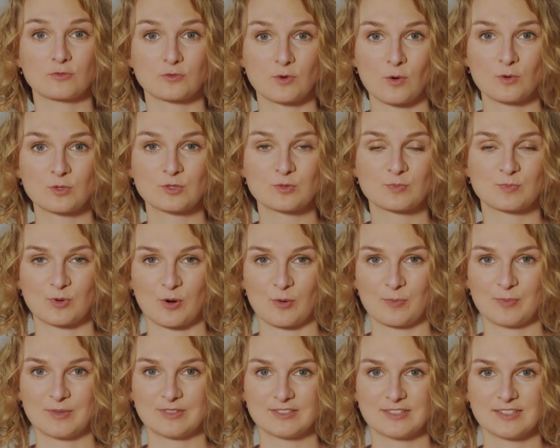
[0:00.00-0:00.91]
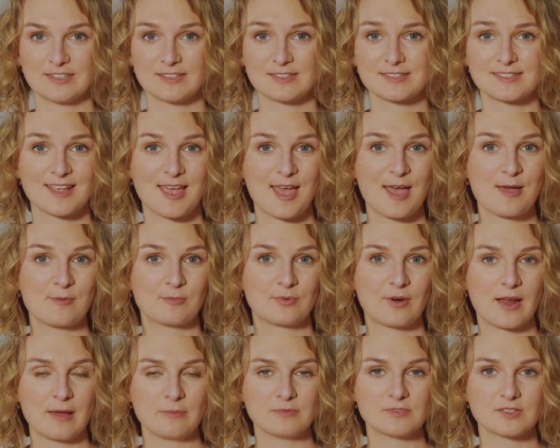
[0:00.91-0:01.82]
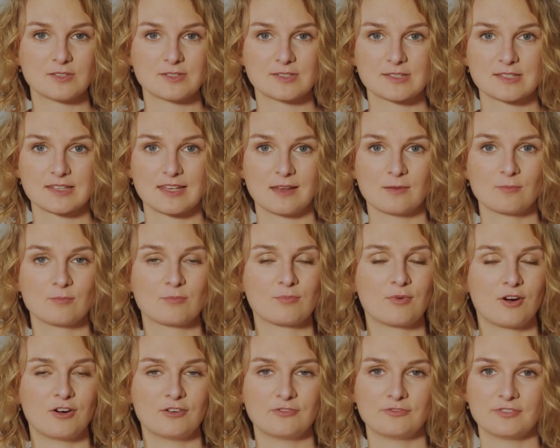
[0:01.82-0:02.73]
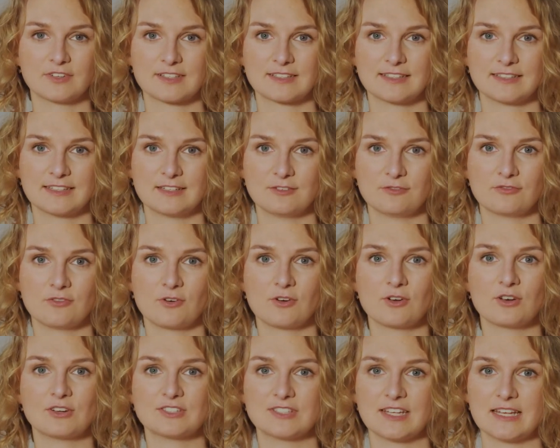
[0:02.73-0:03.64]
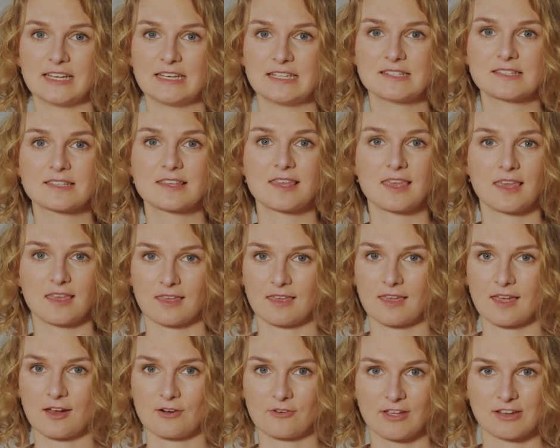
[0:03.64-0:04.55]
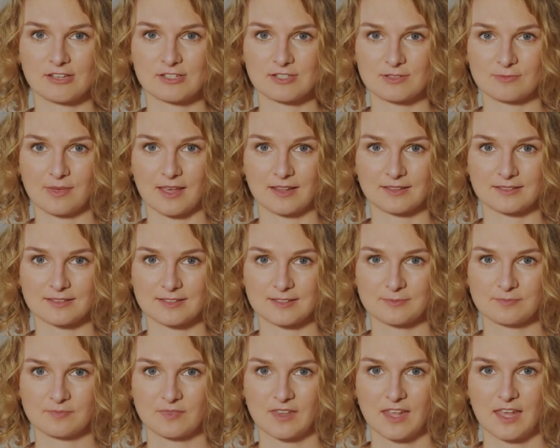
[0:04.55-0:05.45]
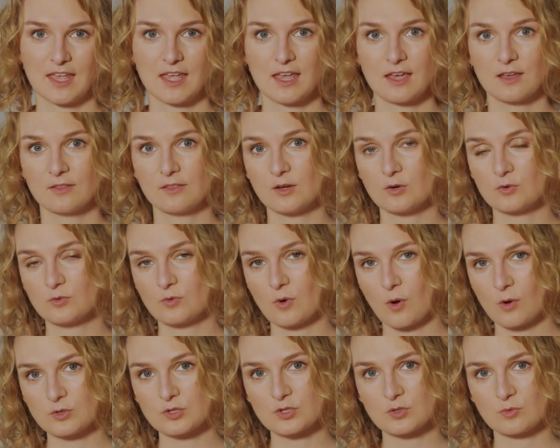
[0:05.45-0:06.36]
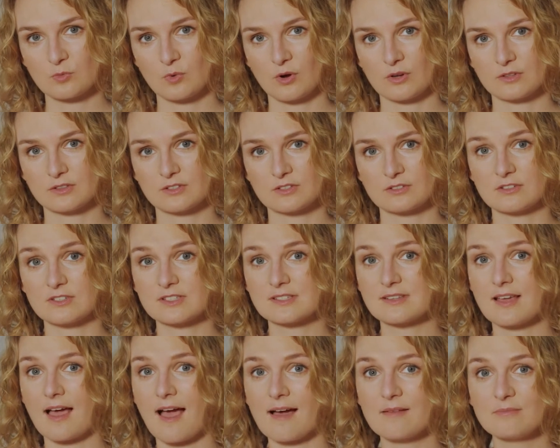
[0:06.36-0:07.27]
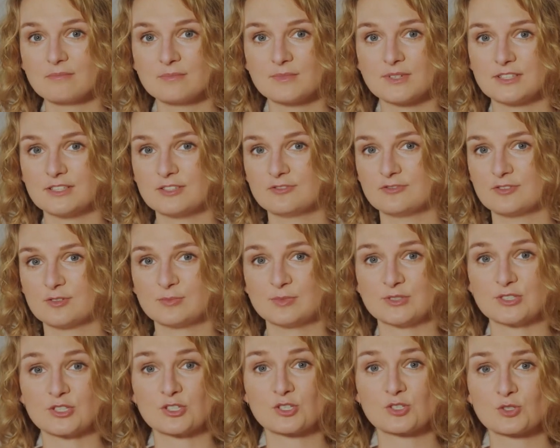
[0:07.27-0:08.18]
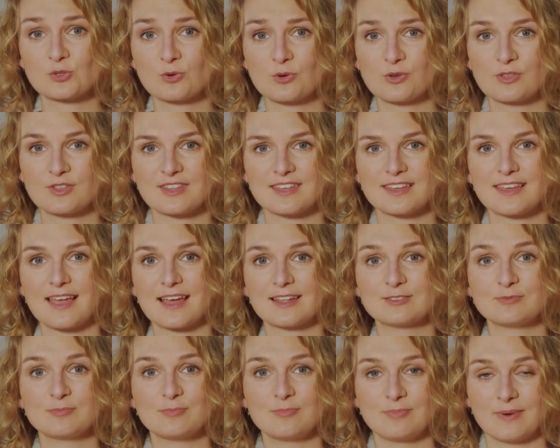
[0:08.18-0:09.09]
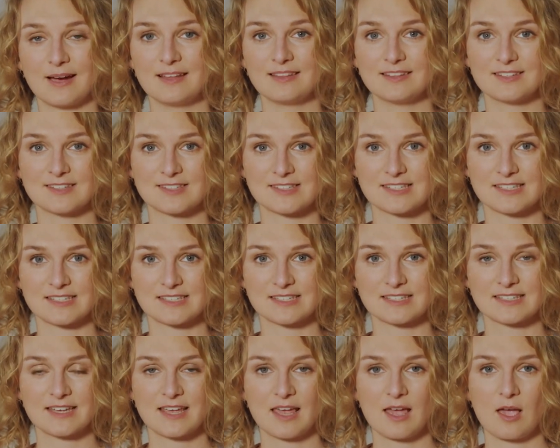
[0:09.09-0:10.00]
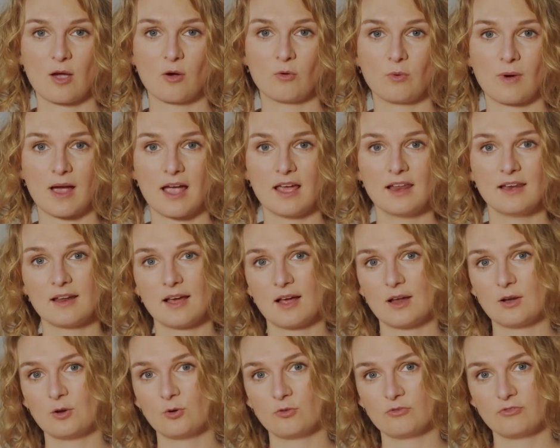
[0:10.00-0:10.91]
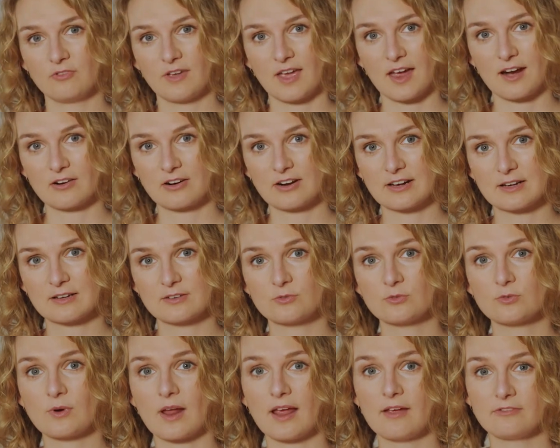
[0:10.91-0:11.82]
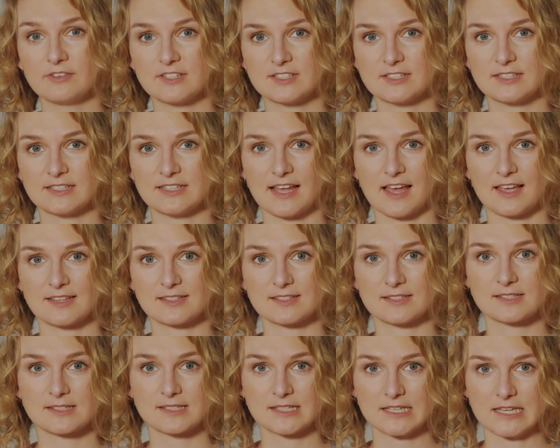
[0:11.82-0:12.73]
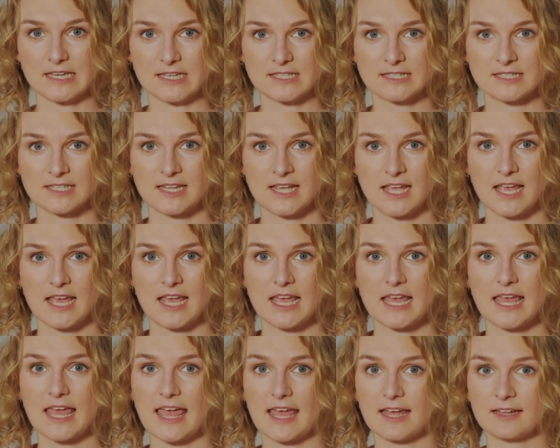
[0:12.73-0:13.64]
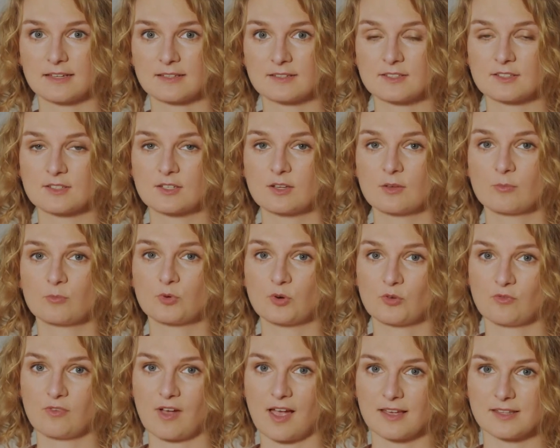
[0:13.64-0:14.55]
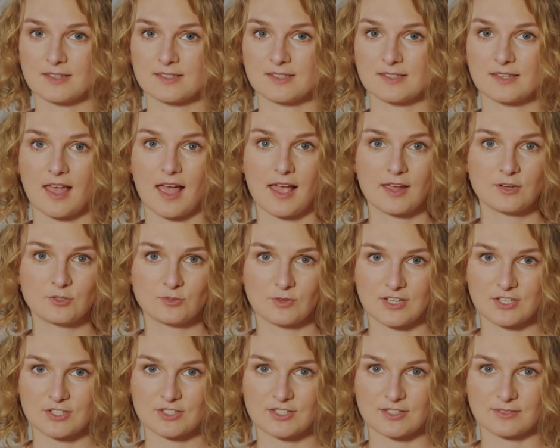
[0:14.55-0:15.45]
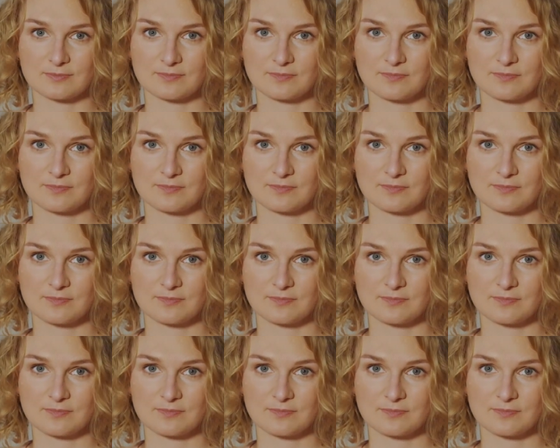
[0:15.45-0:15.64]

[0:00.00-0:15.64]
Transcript: rose properties preps your skin perfectly for your daily skincare regimen. The rose water is unbelievably soothing and balancing, while aloe vera revitalizes skin and provides hydration.